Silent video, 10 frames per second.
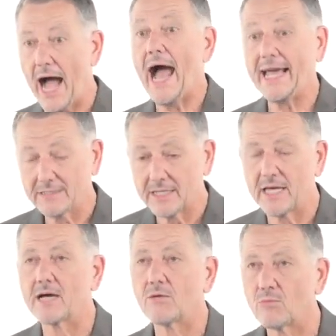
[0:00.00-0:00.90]
I to
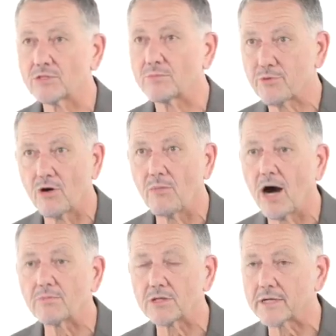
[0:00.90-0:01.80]
him was a pro
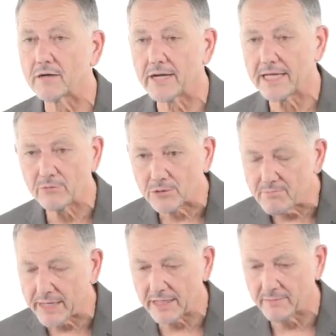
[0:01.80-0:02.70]
ball player, and he was
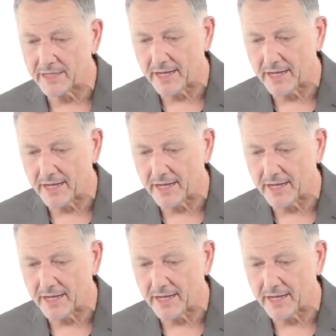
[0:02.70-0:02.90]
meeting me.